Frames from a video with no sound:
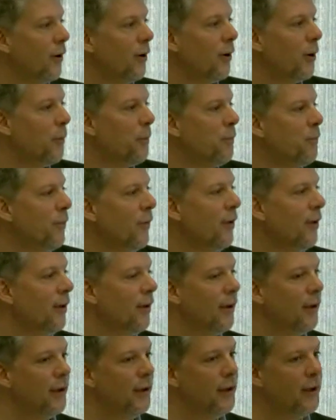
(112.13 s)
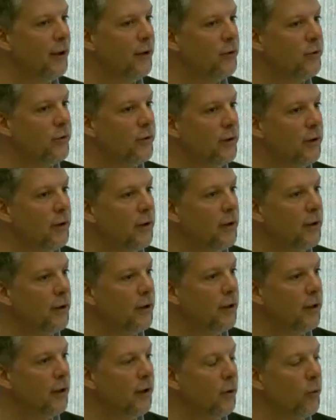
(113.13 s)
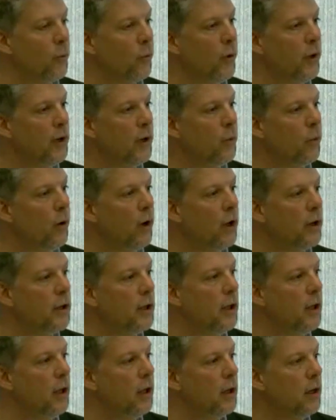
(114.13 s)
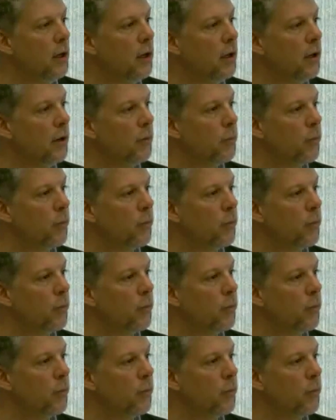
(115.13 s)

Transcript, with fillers: Um, and when I walk in,